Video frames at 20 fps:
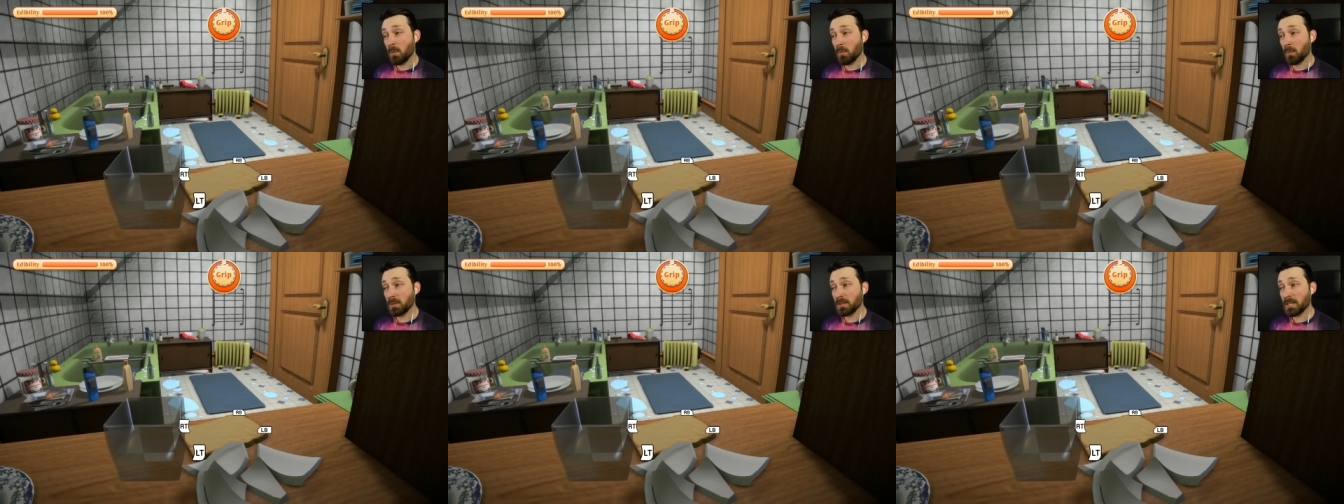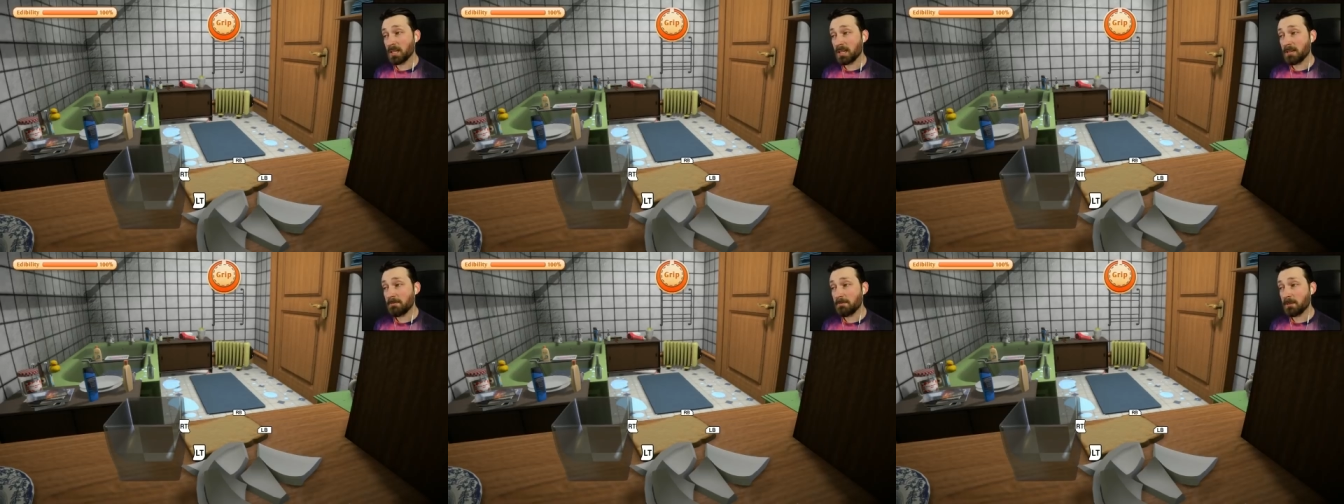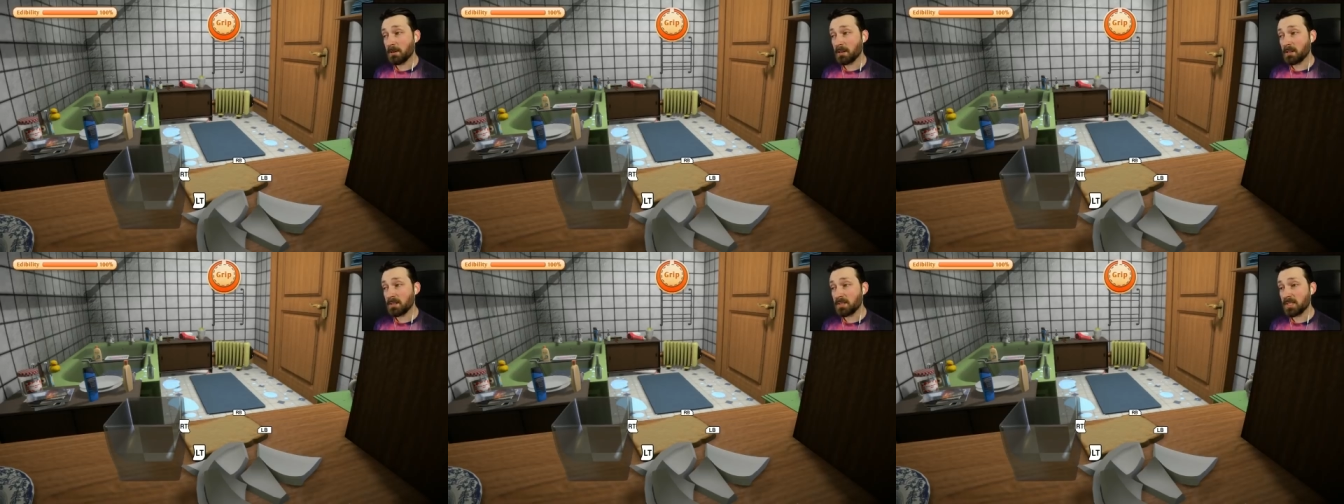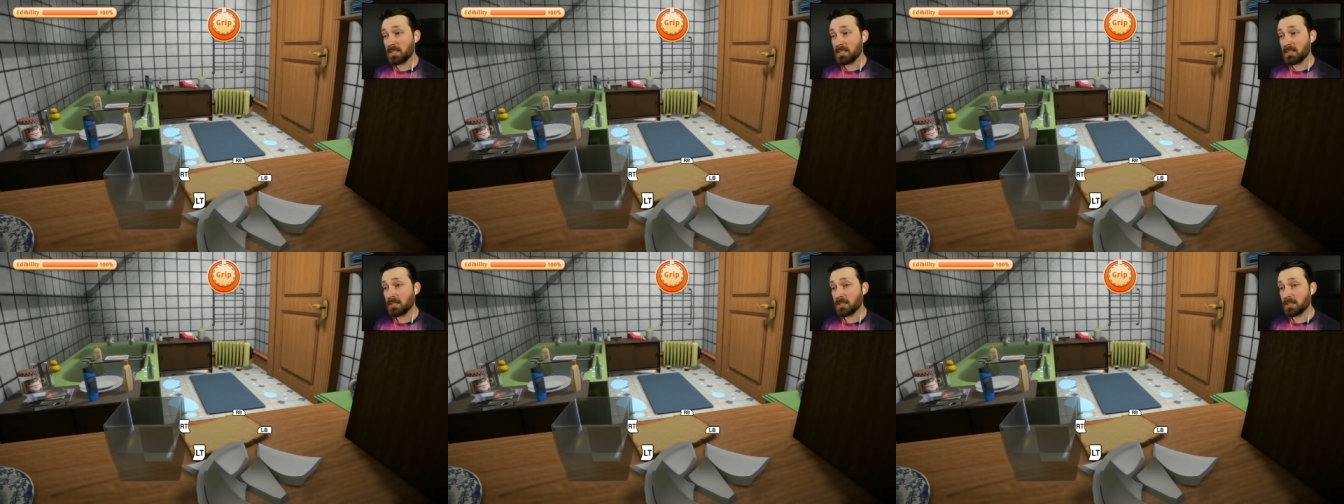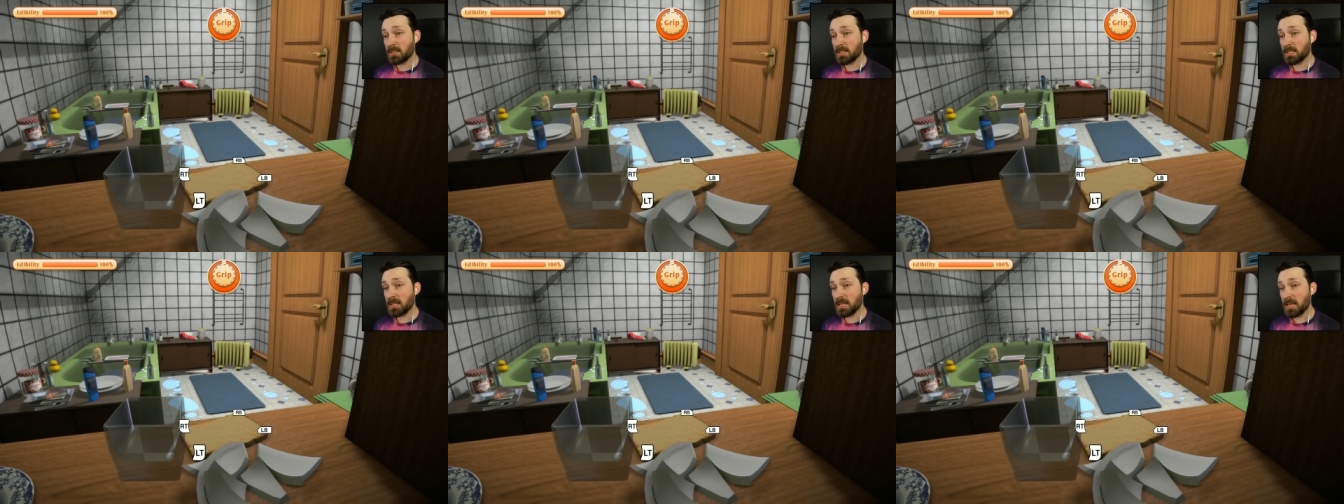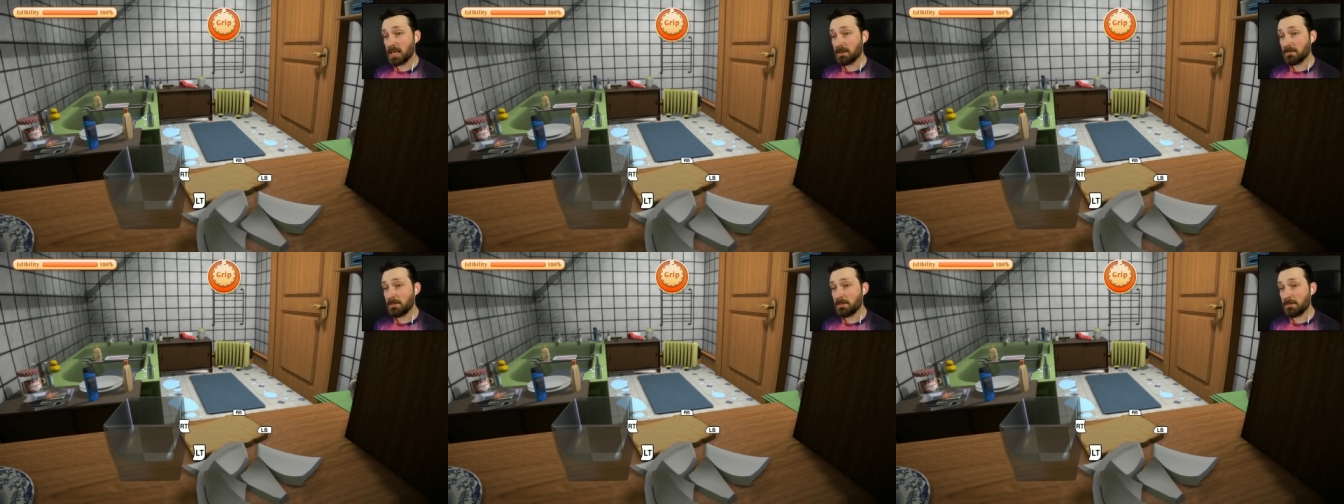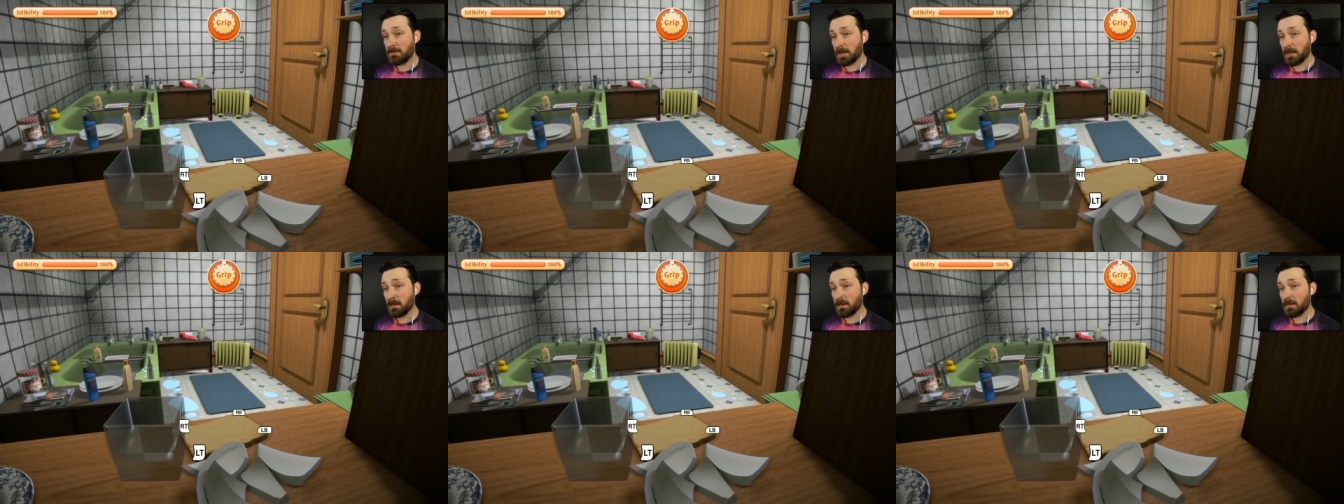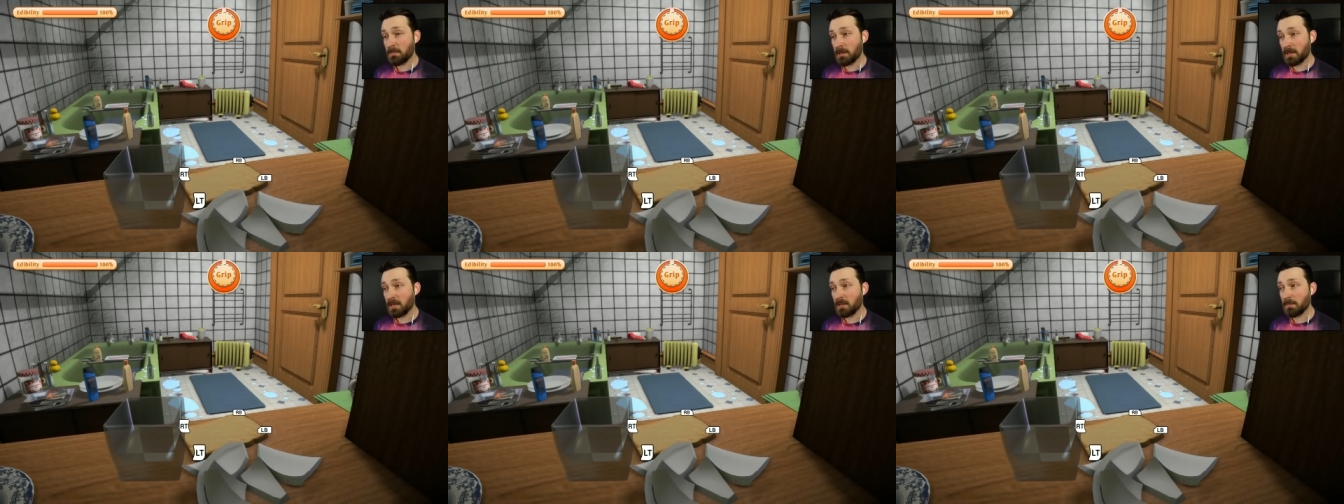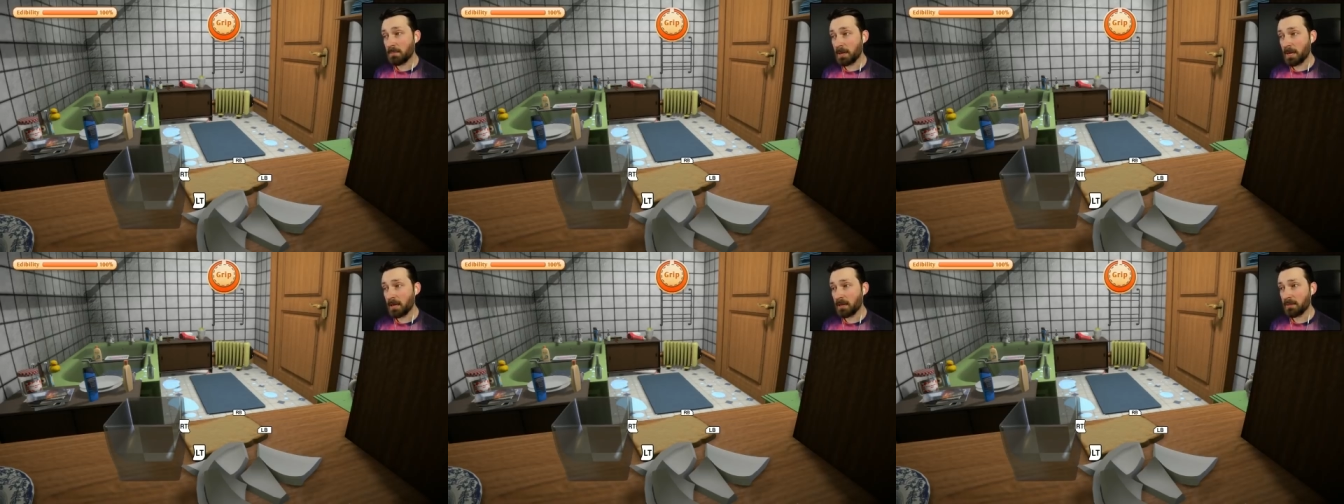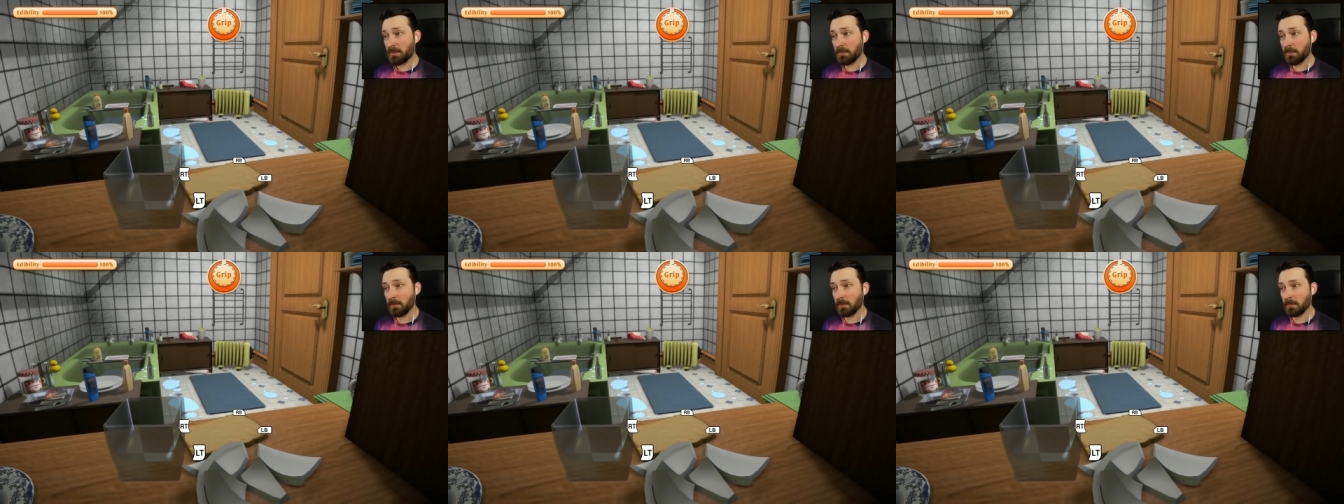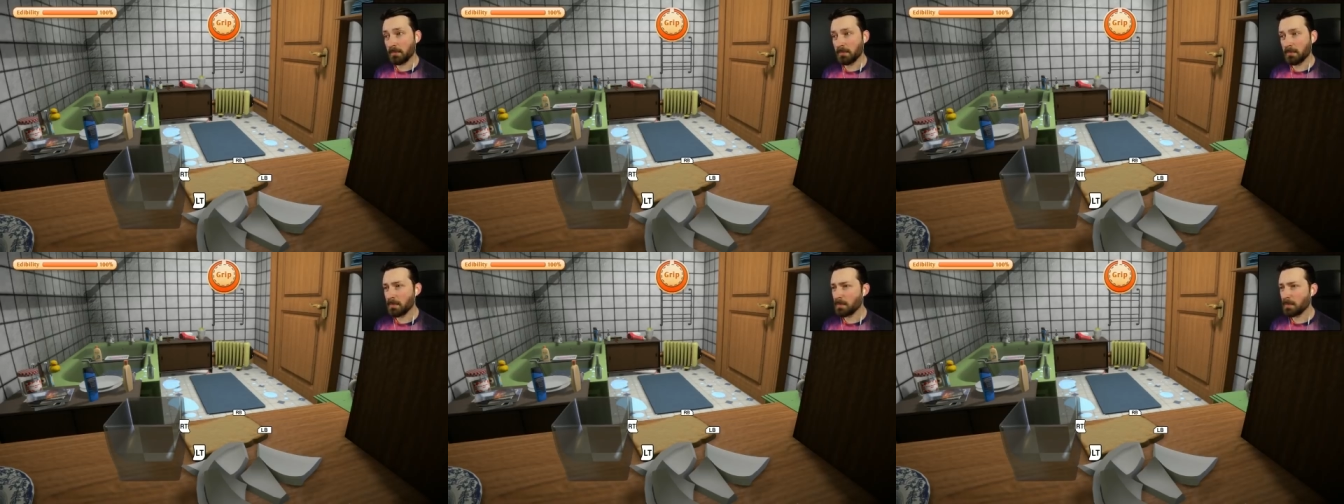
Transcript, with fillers: Well, lucky for us, he doesn't have a very big bathroom.